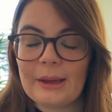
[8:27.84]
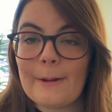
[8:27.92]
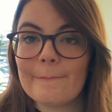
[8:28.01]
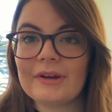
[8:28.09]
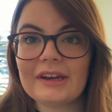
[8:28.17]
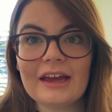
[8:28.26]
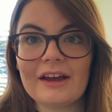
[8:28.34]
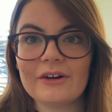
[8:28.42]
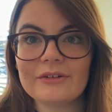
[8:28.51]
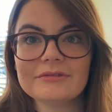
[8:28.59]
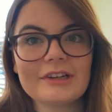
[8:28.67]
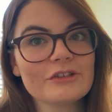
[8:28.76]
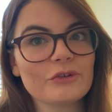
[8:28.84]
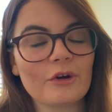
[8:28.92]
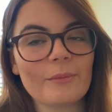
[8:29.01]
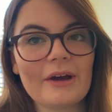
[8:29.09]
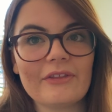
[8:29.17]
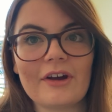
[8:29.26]
but now let's talk
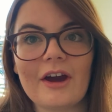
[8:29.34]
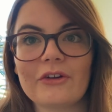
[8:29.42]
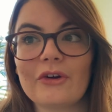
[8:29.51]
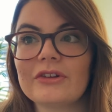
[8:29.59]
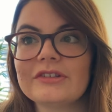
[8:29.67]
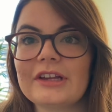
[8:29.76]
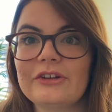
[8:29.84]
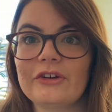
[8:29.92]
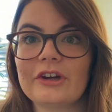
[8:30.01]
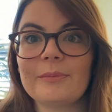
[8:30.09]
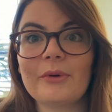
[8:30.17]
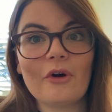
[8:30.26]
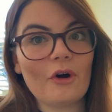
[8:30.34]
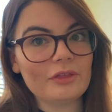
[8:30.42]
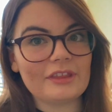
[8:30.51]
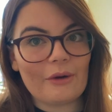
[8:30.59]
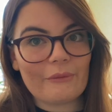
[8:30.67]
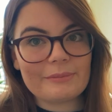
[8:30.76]
about the kind of content you're going to put on
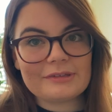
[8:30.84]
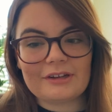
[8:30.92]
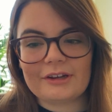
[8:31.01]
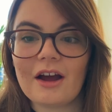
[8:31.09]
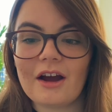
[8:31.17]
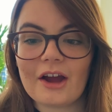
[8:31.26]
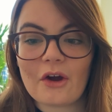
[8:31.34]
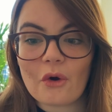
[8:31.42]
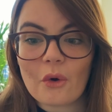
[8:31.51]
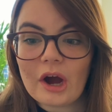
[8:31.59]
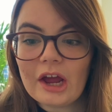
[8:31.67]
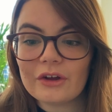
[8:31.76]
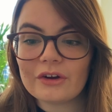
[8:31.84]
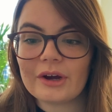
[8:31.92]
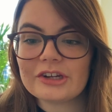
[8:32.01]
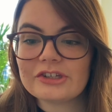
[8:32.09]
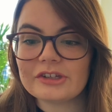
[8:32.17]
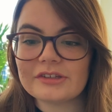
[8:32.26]
that website. I got quite a lot of
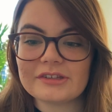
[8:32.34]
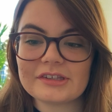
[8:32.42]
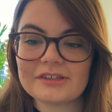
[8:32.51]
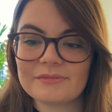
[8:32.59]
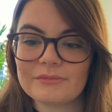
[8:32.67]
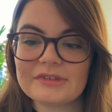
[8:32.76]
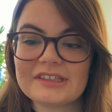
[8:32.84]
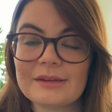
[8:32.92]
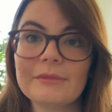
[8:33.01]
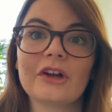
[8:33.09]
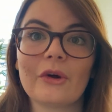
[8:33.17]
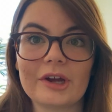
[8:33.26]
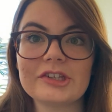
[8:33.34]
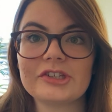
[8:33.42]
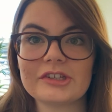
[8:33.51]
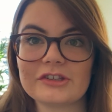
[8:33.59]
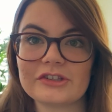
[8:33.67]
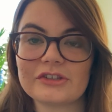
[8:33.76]
questions, similar
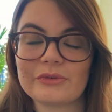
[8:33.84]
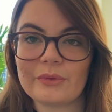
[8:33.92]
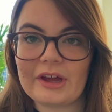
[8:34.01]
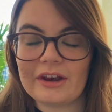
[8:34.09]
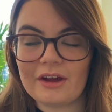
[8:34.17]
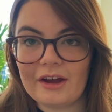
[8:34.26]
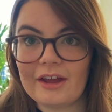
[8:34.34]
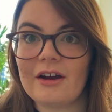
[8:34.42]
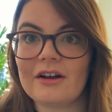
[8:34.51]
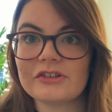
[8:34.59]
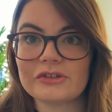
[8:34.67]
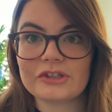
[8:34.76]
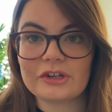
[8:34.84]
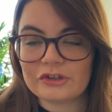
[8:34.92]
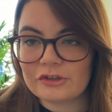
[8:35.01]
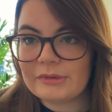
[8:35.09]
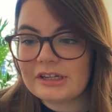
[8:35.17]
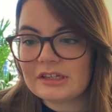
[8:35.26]
questions, when I asked on social
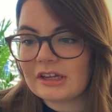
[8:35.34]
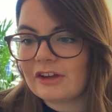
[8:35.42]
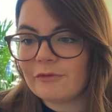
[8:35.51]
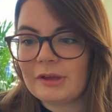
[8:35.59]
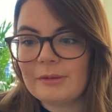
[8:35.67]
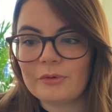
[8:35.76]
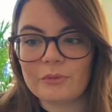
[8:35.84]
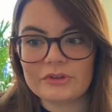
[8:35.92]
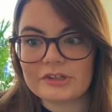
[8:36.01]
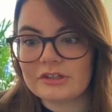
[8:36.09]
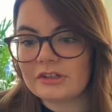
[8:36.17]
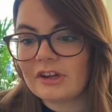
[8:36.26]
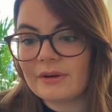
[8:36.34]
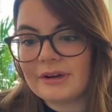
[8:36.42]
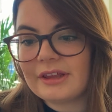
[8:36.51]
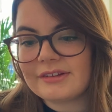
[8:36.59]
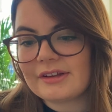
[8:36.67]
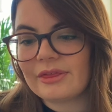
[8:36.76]
media if people wanted to know any
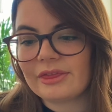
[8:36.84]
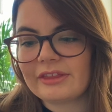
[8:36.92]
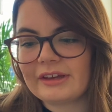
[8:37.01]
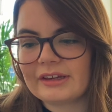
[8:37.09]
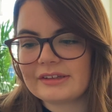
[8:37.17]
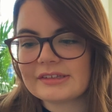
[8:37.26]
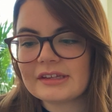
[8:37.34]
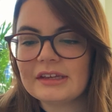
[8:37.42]
certain things.